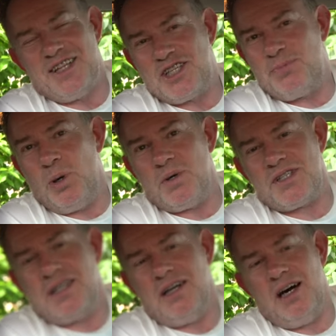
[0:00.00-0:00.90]
the
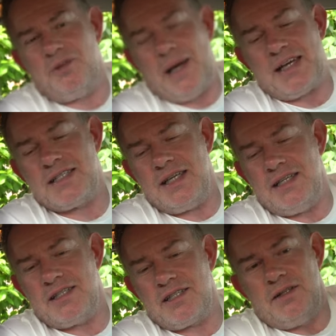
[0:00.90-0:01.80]
sports hardback
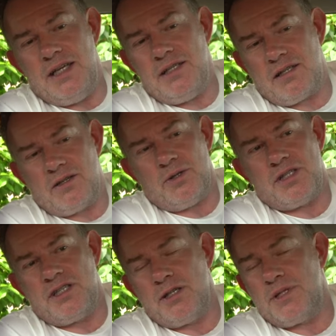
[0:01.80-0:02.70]
seats. These
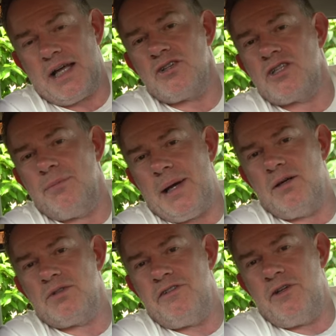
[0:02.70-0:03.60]
cost a substantial
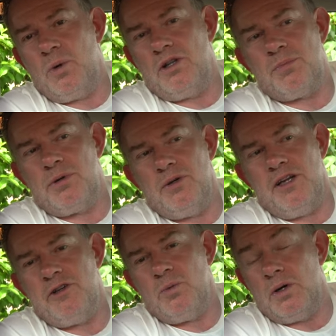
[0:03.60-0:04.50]
amount if you want to put,
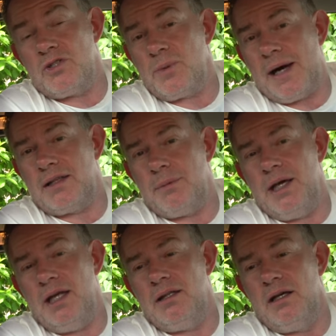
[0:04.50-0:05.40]
if you want to add them
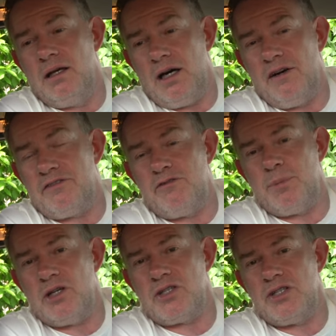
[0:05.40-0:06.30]
in after you've
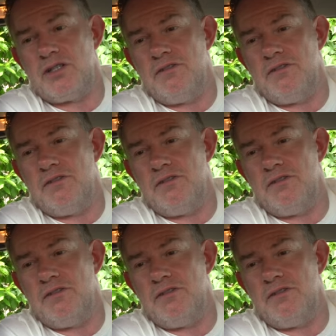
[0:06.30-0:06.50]
purchased the